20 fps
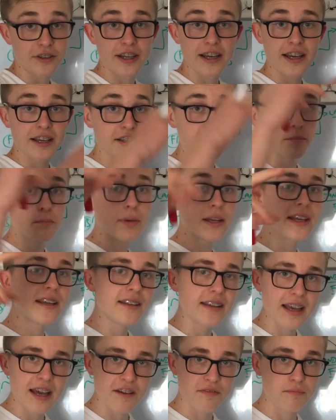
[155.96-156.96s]
on it and the
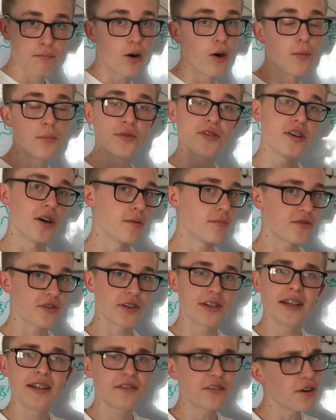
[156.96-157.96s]
PDF pops up.
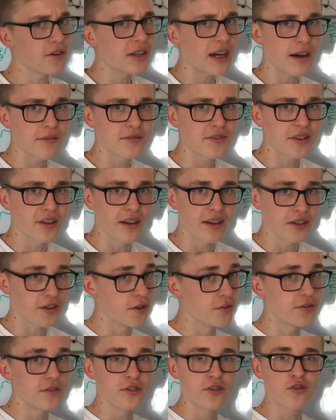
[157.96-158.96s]
So they don't have to like
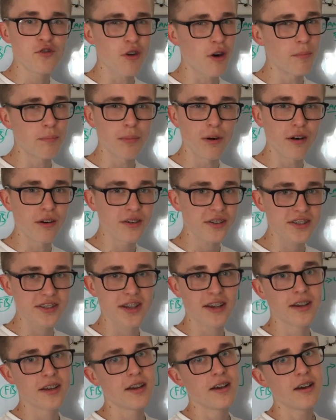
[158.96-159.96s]
go to Dropbox
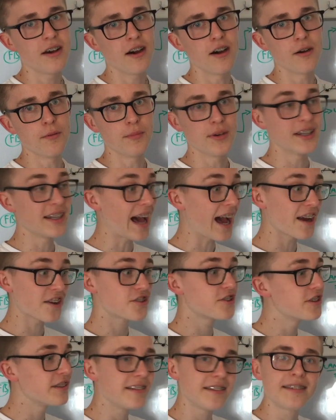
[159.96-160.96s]
and
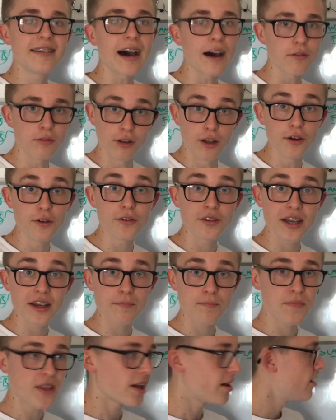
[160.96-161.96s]
actually download
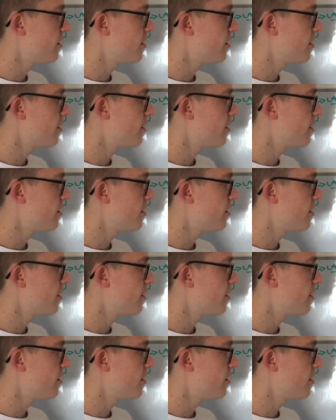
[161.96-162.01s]
it.